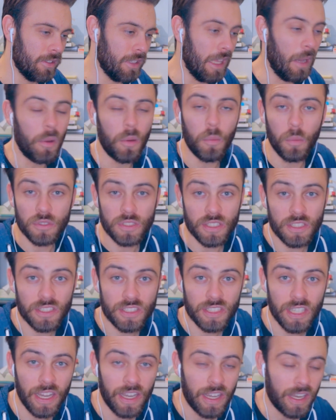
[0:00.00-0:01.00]
That one was
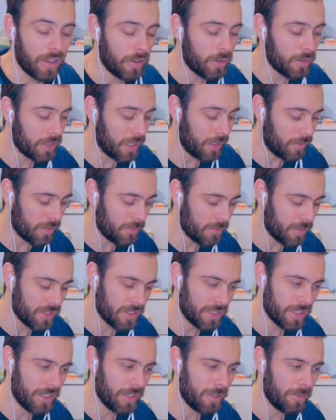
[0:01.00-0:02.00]
insane how good that one
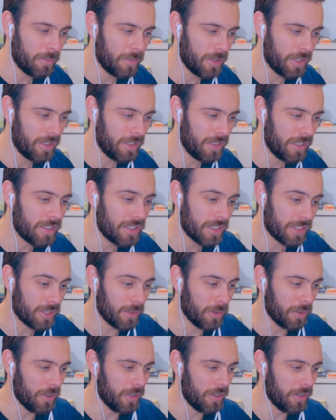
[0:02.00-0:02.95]
was though. But this is still